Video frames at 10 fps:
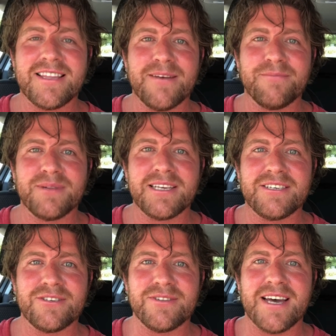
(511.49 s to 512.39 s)
then
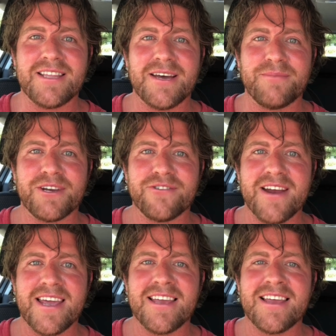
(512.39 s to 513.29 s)
please do that. That'd be
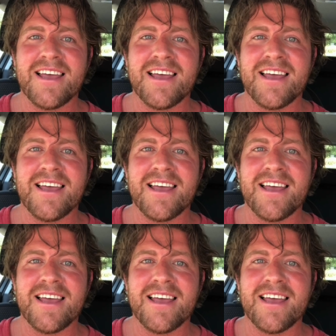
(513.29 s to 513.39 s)
great.